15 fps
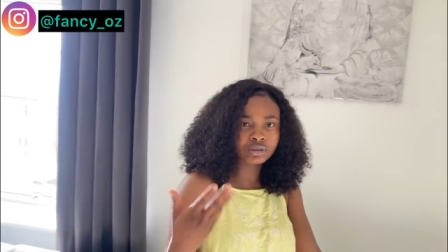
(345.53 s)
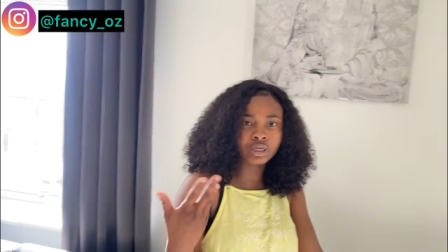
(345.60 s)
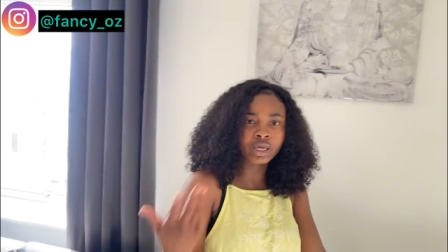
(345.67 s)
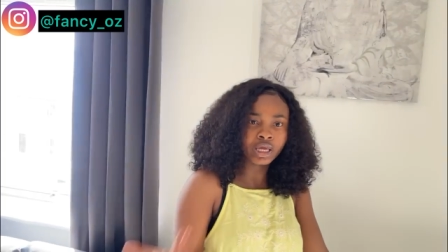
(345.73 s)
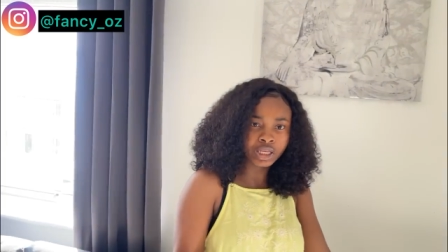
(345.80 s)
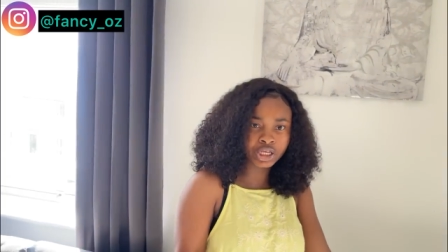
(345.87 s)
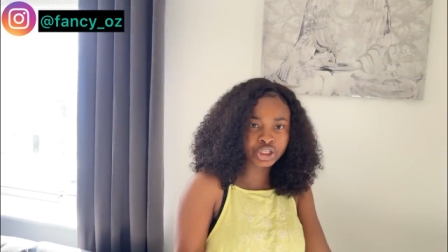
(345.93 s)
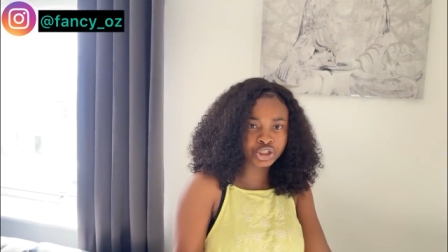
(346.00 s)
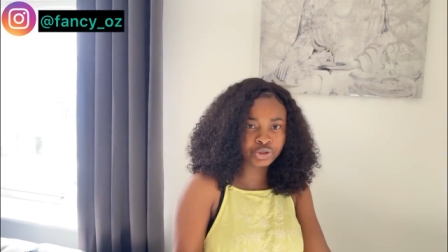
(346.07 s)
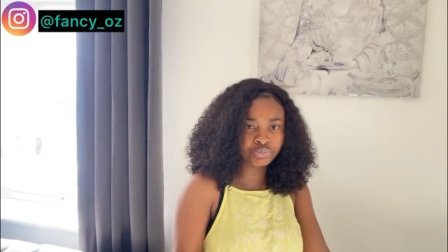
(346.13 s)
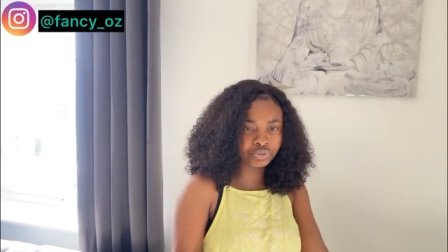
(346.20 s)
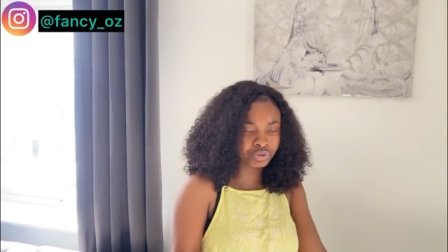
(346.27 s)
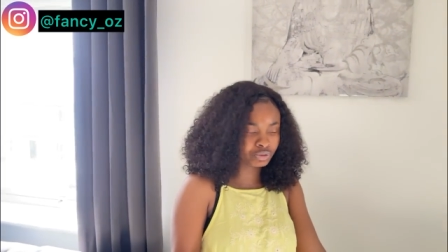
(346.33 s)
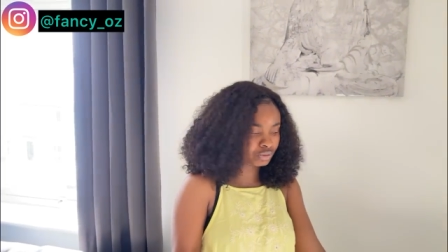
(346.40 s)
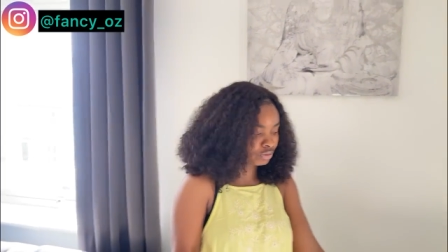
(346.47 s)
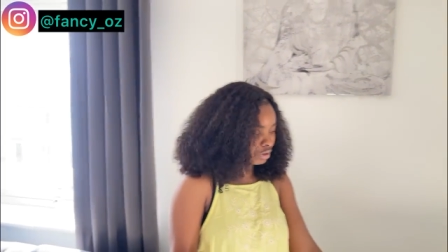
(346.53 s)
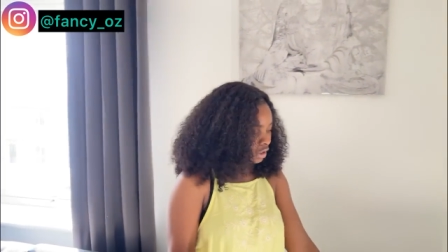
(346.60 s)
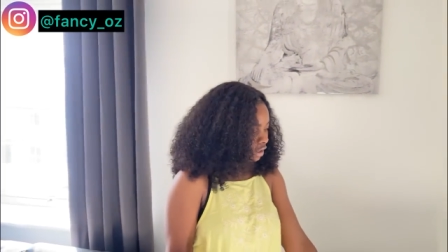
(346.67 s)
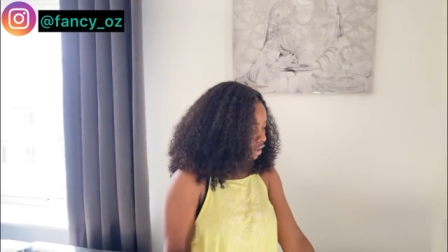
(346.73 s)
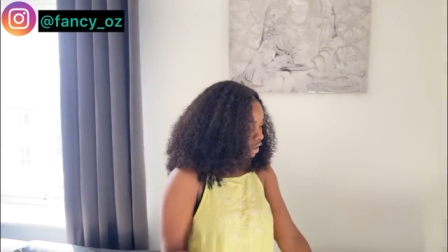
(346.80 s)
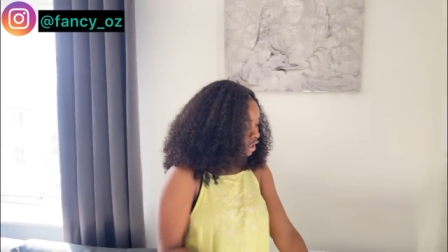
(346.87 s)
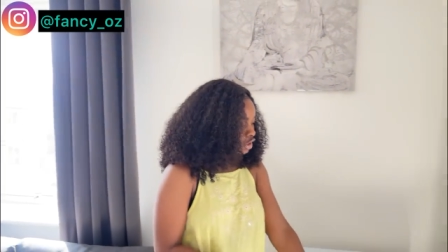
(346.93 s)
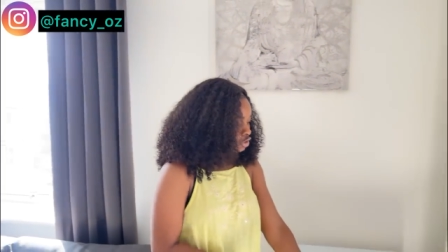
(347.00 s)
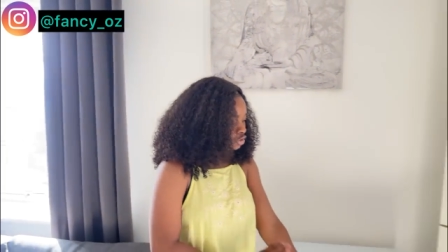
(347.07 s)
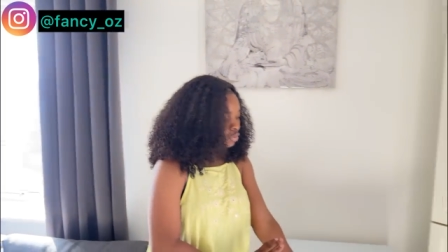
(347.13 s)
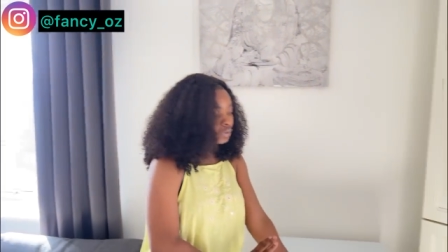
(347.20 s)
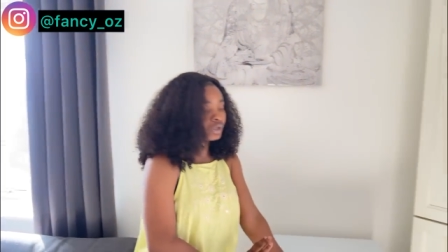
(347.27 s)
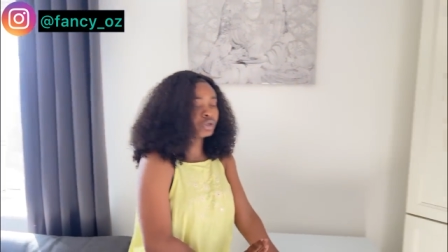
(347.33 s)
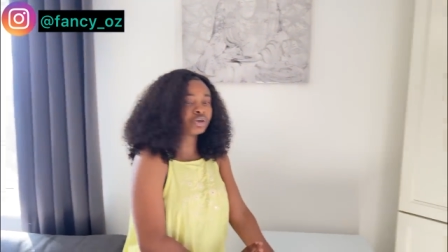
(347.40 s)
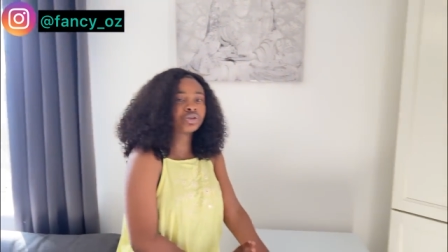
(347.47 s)
the energy bill okay so we
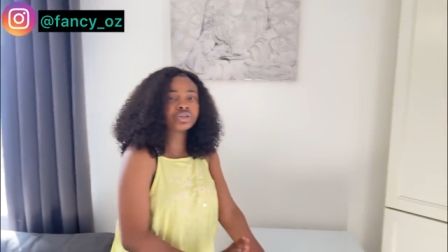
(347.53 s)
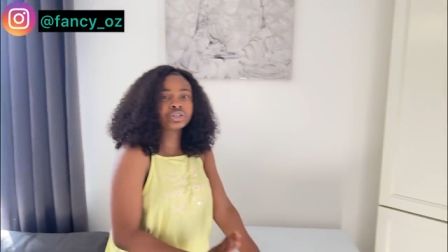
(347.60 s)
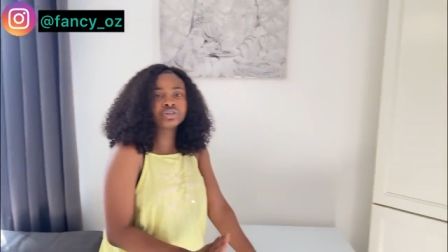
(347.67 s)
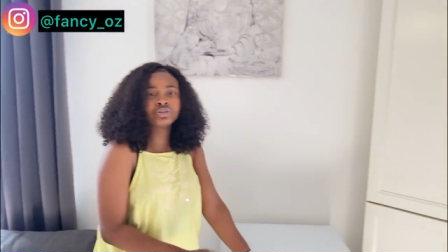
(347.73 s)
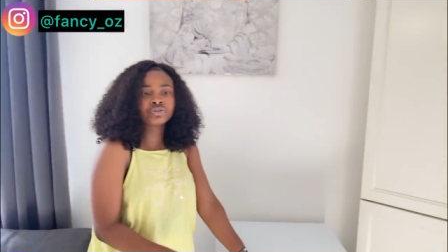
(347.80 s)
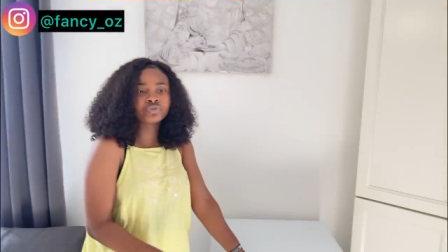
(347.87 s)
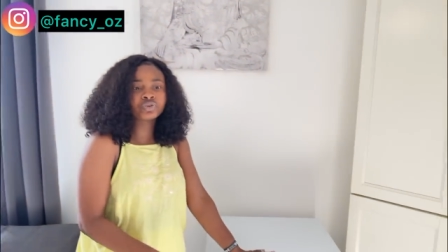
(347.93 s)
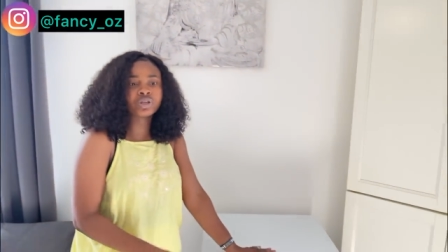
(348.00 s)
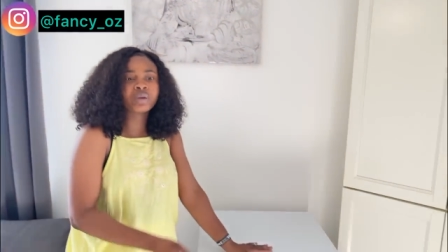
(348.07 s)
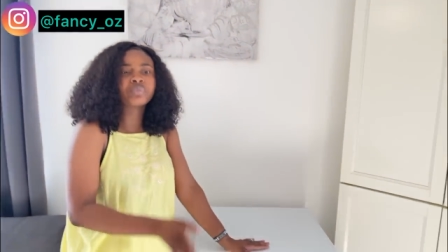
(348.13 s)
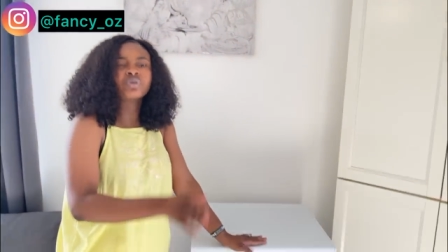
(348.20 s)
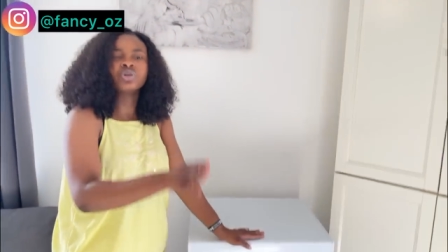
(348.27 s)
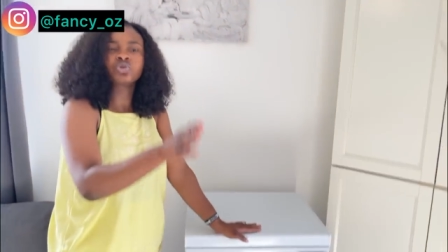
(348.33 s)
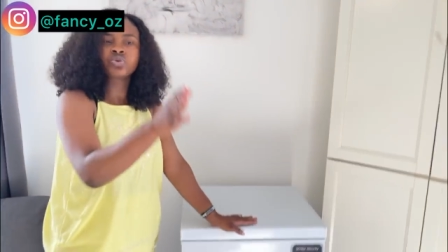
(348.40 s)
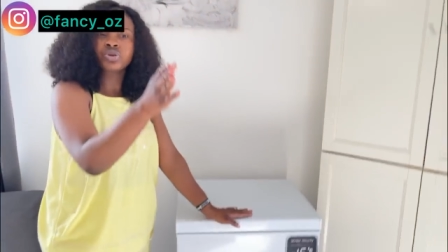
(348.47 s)
are not using it for now because we